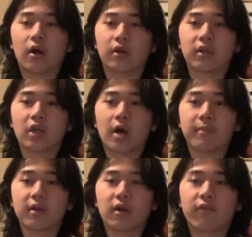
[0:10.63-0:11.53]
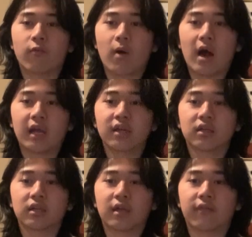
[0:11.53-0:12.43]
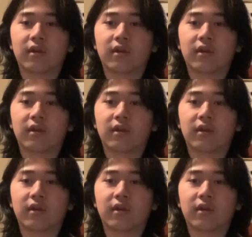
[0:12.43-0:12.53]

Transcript: on the topic of why the